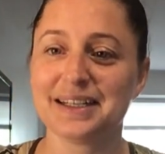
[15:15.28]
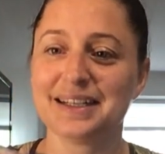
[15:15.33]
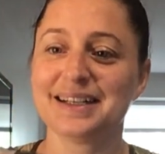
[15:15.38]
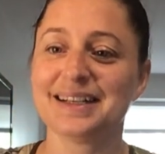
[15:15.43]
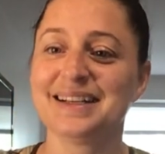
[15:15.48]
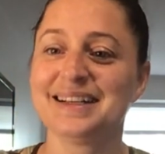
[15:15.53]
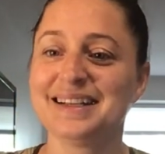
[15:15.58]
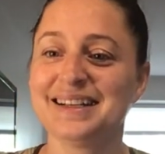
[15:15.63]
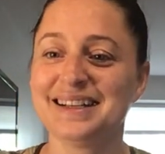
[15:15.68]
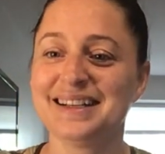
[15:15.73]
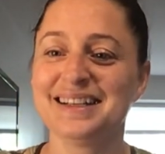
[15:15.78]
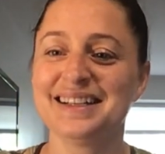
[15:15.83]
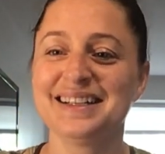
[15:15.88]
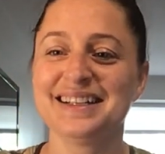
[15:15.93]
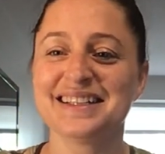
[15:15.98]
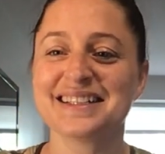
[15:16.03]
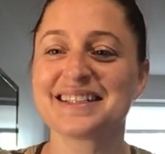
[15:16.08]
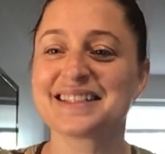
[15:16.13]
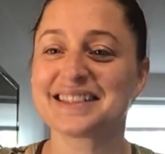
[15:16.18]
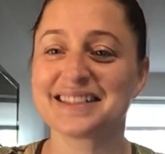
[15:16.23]

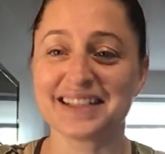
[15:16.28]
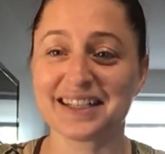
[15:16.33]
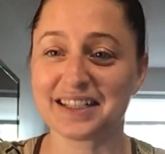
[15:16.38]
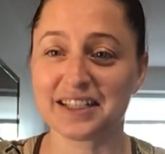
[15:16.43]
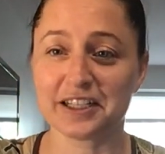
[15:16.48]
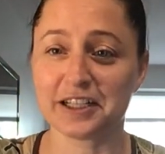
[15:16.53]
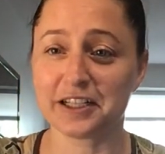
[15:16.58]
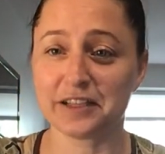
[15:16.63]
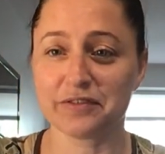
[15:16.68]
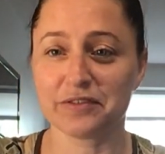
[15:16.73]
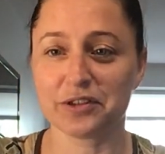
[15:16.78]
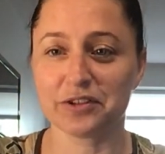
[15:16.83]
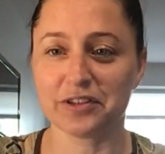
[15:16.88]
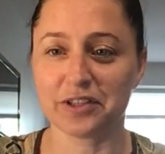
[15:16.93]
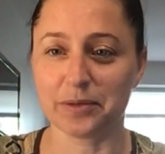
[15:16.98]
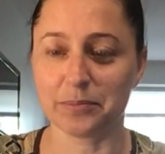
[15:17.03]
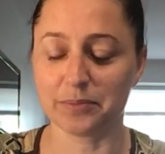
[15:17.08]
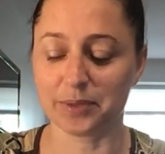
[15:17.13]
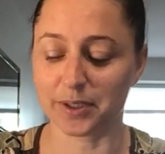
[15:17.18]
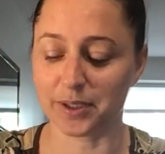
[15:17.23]
It's not an evil
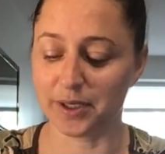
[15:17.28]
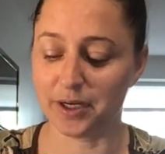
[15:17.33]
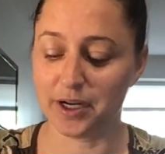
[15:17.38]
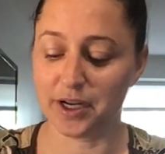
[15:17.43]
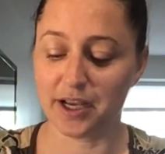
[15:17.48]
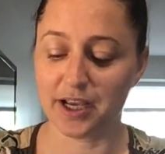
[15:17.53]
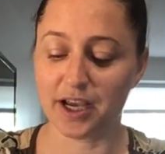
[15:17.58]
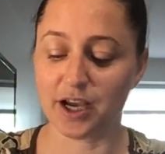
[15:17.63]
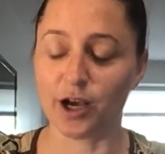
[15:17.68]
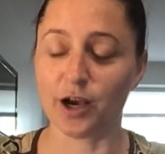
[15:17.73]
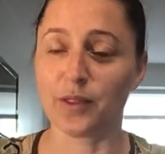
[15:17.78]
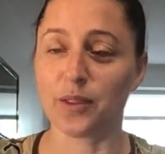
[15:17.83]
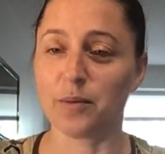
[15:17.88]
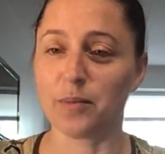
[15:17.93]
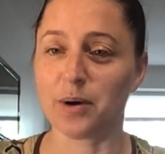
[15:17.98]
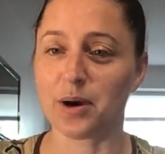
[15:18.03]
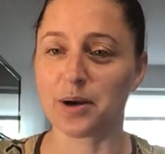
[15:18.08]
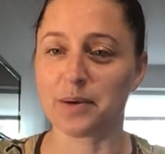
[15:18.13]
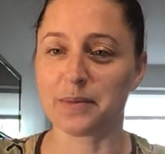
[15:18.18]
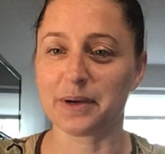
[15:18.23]
number. On the
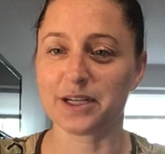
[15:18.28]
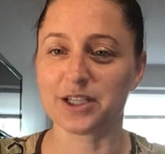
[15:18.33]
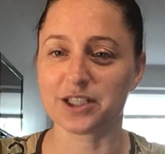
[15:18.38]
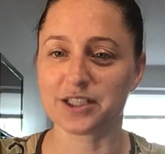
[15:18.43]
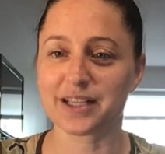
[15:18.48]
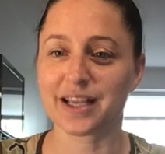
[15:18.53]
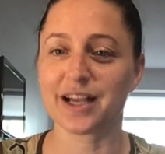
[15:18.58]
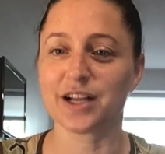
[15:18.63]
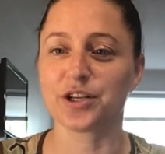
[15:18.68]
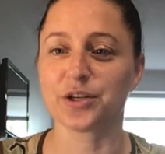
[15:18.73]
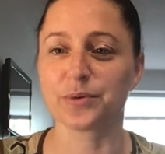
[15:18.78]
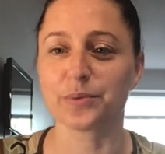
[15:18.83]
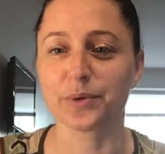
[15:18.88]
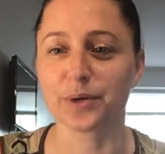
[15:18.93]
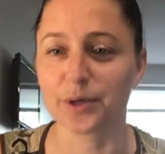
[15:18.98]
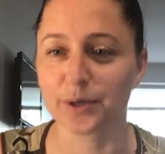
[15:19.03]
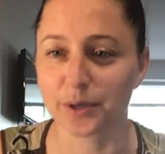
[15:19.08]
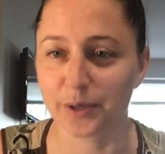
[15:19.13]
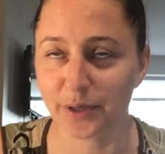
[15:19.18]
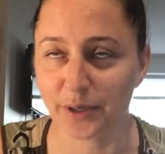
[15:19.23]
bottom, I just had you
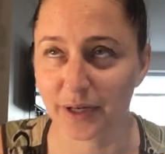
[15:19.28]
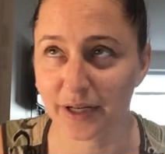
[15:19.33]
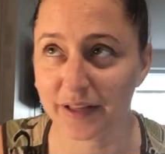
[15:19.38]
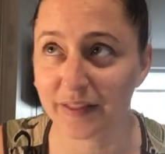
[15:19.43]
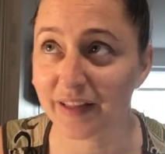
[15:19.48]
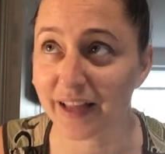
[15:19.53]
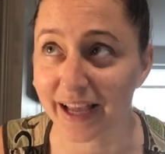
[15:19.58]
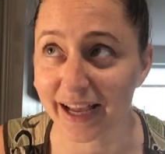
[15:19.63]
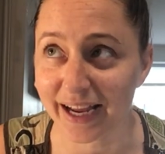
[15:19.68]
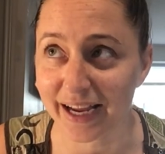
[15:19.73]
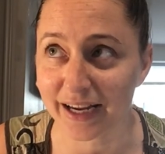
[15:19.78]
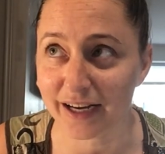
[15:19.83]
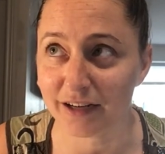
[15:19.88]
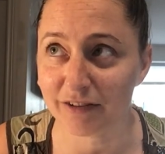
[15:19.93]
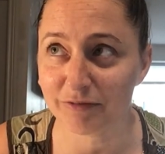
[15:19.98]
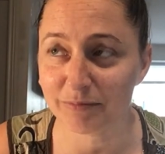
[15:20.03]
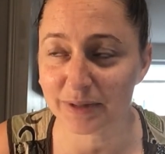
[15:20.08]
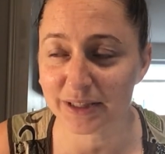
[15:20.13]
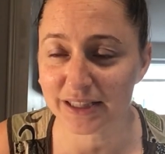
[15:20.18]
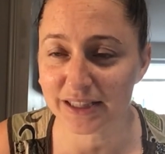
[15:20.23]
were the 8
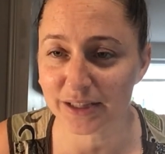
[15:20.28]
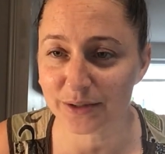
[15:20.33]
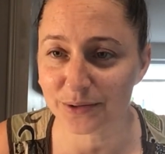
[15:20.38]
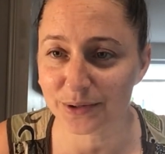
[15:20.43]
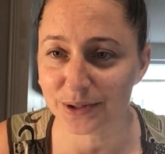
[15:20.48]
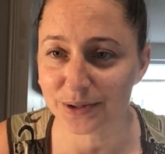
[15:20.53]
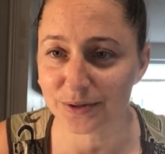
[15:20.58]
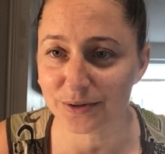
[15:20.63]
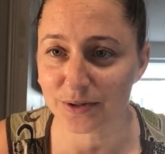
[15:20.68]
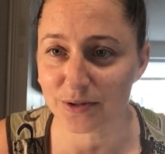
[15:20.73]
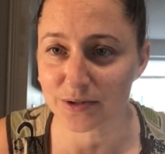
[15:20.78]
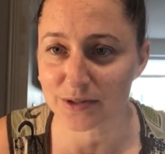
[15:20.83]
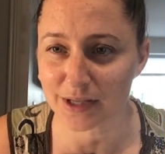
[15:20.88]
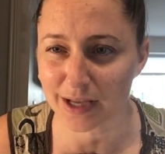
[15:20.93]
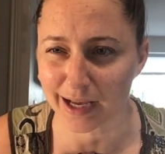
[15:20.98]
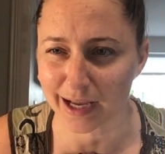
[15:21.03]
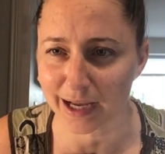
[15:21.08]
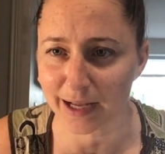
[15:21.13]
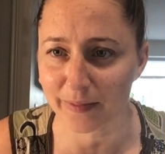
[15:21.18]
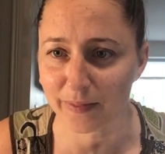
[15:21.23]
of materials
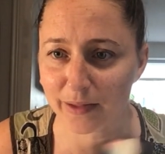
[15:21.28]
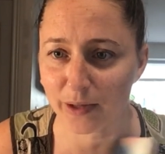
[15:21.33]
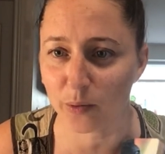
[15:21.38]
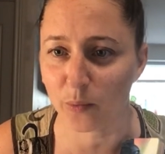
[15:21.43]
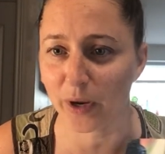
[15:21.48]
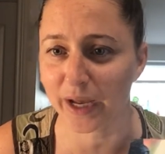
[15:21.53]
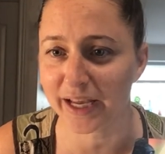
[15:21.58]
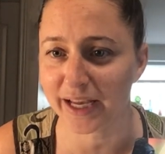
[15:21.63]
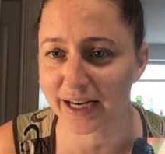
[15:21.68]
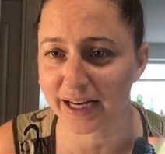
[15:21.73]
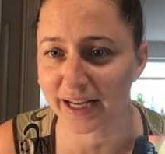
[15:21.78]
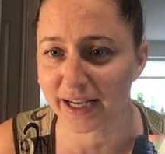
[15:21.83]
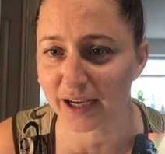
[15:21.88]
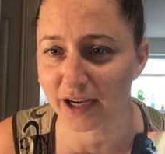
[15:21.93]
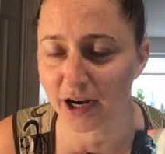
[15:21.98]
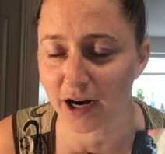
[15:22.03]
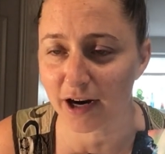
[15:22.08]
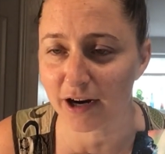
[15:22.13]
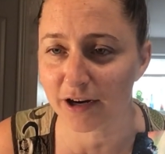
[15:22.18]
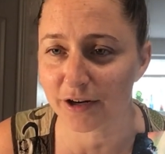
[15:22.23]
and the awakening
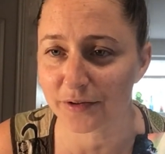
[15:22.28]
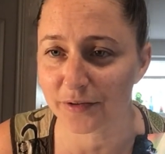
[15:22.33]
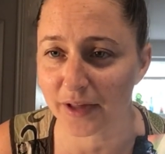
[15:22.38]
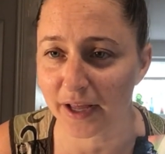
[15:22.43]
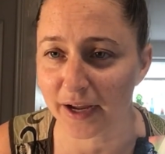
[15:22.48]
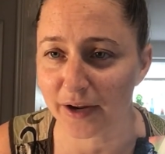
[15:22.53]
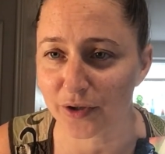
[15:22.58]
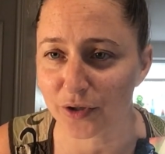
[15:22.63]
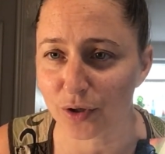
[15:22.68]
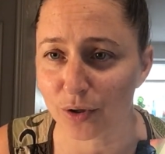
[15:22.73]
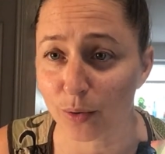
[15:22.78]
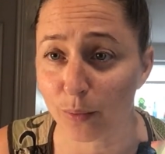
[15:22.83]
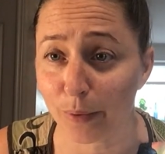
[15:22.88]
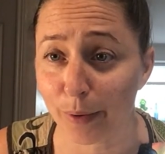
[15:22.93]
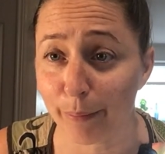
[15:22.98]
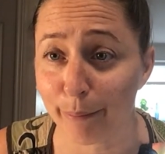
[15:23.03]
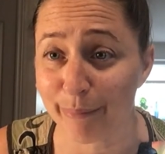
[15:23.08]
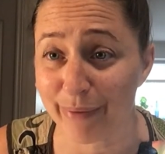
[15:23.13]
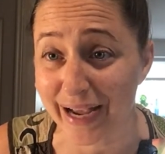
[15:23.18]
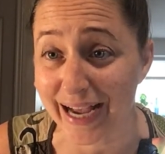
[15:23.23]
card, that you were
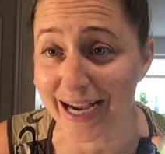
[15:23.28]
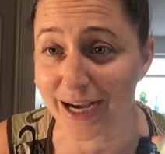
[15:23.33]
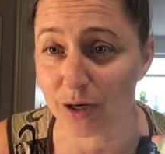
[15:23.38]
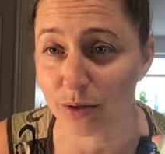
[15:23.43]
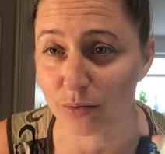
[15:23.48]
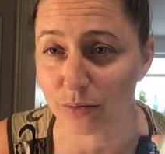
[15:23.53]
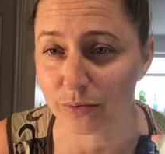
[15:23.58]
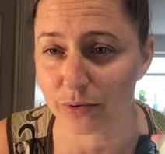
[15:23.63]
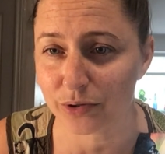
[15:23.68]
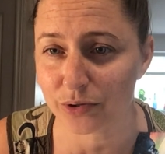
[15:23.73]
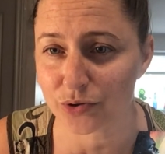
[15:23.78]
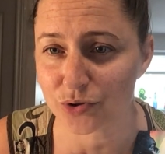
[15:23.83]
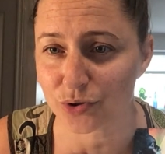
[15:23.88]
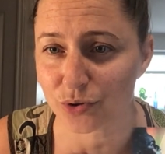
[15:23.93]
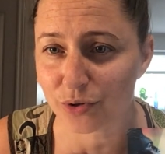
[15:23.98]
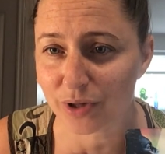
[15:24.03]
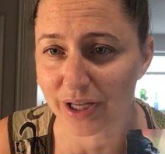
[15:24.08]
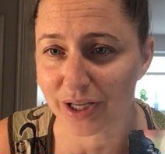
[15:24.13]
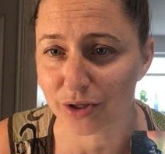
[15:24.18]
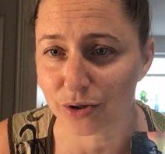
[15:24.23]
bound
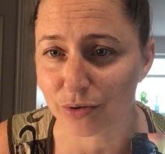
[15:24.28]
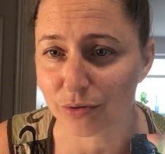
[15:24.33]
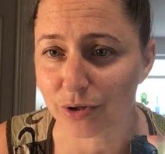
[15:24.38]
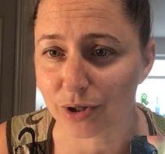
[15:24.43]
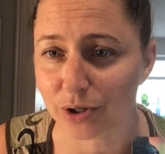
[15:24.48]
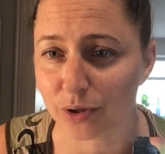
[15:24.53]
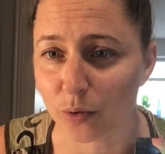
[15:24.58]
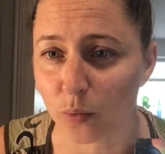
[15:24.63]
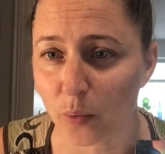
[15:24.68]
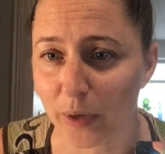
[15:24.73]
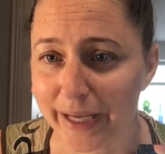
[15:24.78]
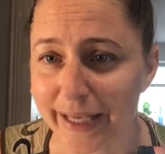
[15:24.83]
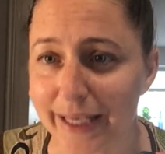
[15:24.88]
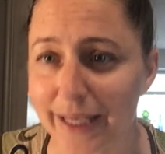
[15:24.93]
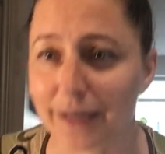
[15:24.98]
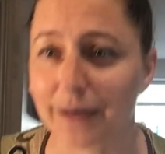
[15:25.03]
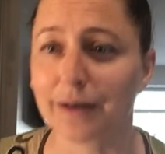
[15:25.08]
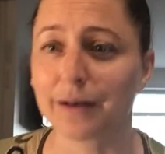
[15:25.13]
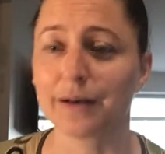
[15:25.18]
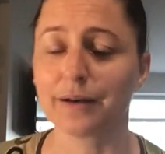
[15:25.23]
so that you could
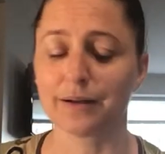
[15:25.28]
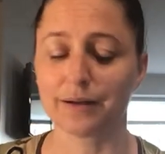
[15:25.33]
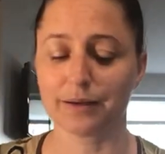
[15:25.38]
awaken.